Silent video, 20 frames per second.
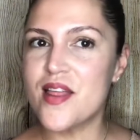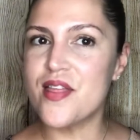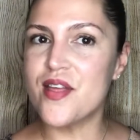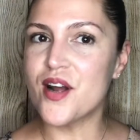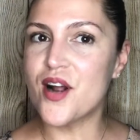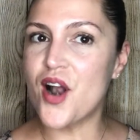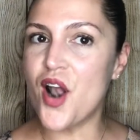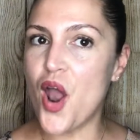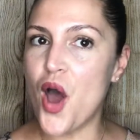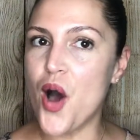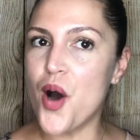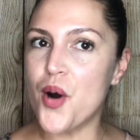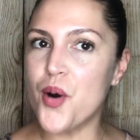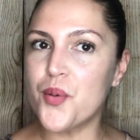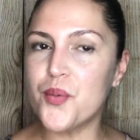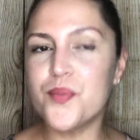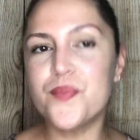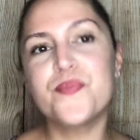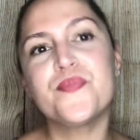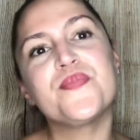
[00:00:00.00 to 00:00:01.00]
the
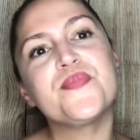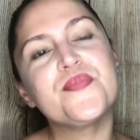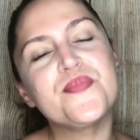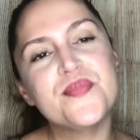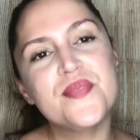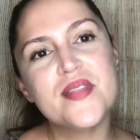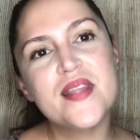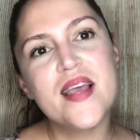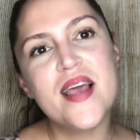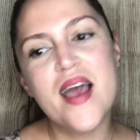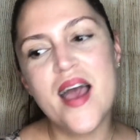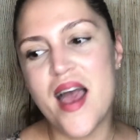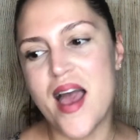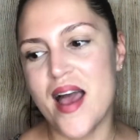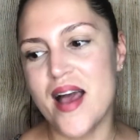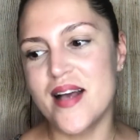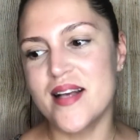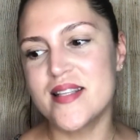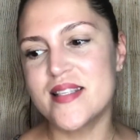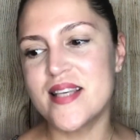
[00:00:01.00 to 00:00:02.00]
glow.
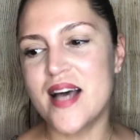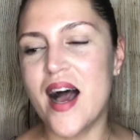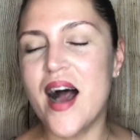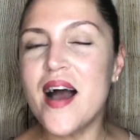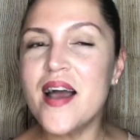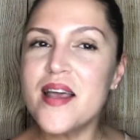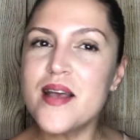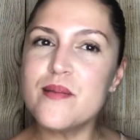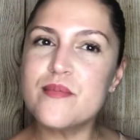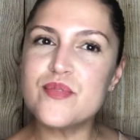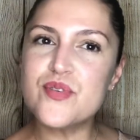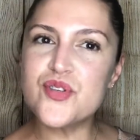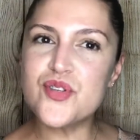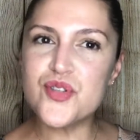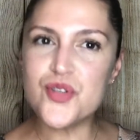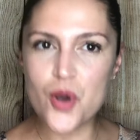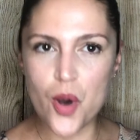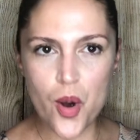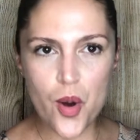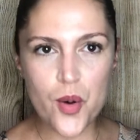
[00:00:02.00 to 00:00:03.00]
And I am
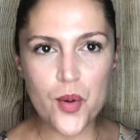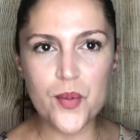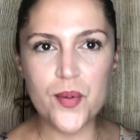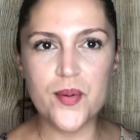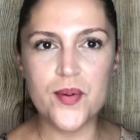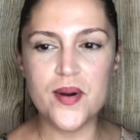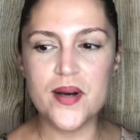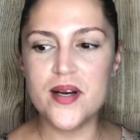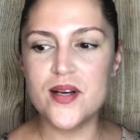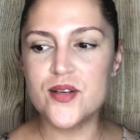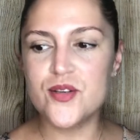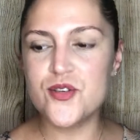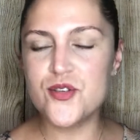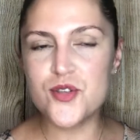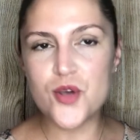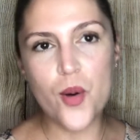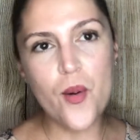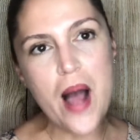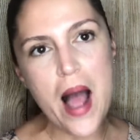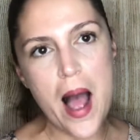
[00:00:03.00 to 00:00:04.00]
so,
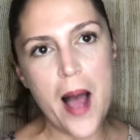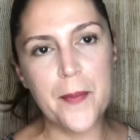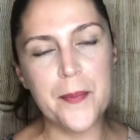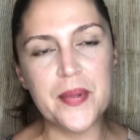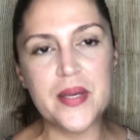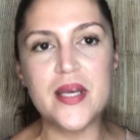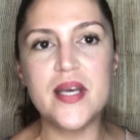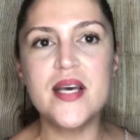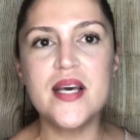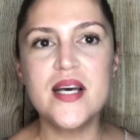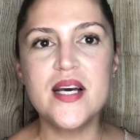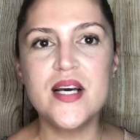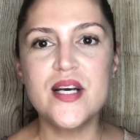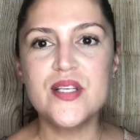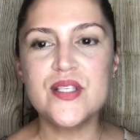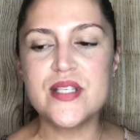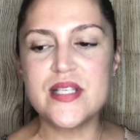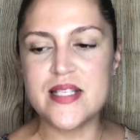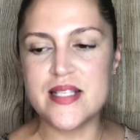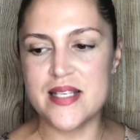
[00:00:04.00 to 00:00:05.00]
so happy
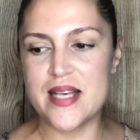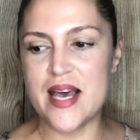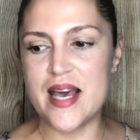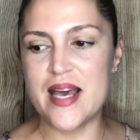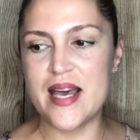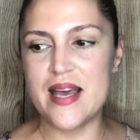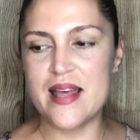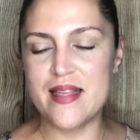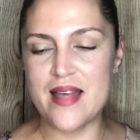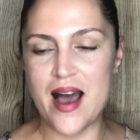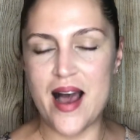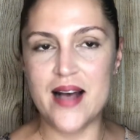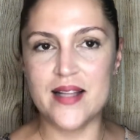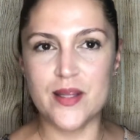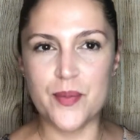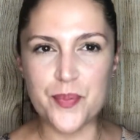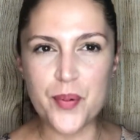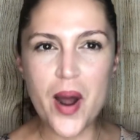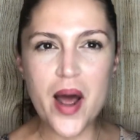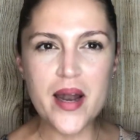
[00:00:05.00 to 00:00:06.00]
to say
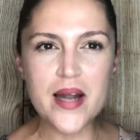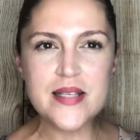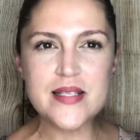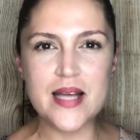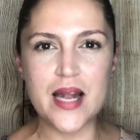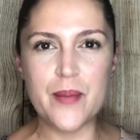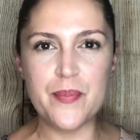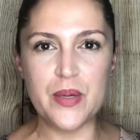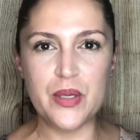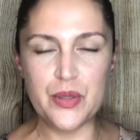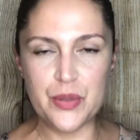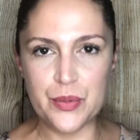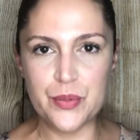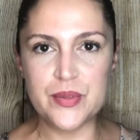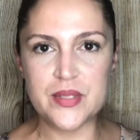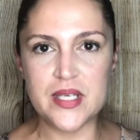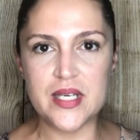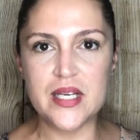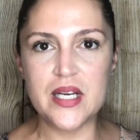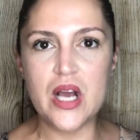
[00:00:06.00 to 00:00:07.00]
that the products that I've been
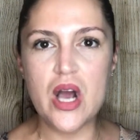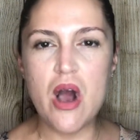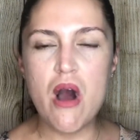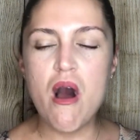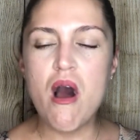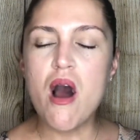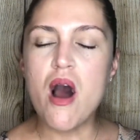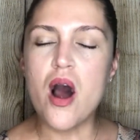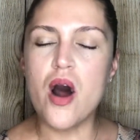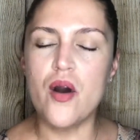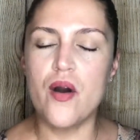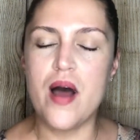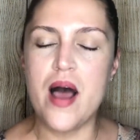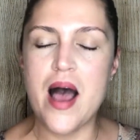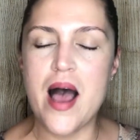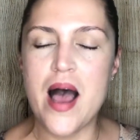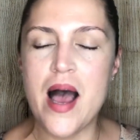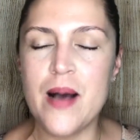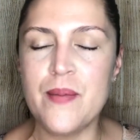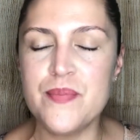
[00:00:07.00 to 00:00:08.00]
using are
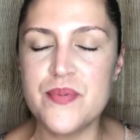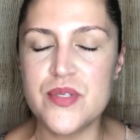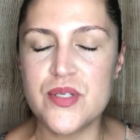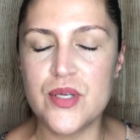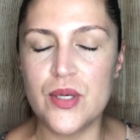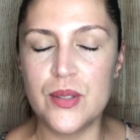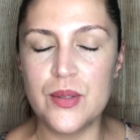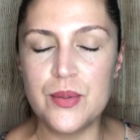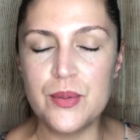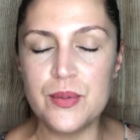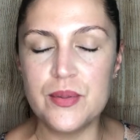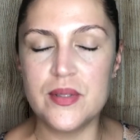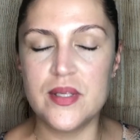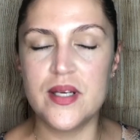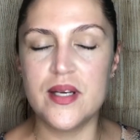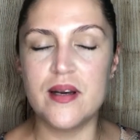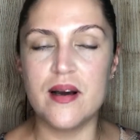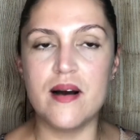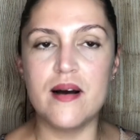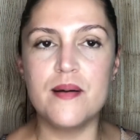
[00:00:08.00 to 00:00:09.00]

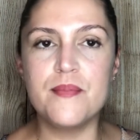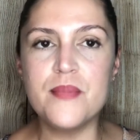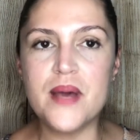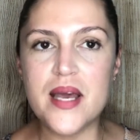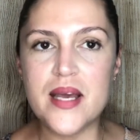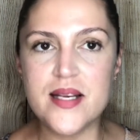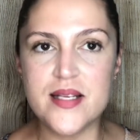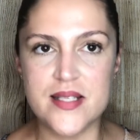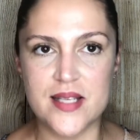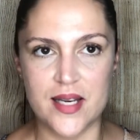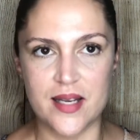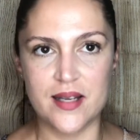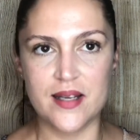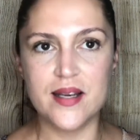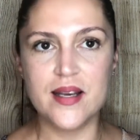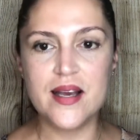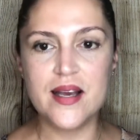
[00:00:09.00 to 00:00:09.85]
absolutely amazing.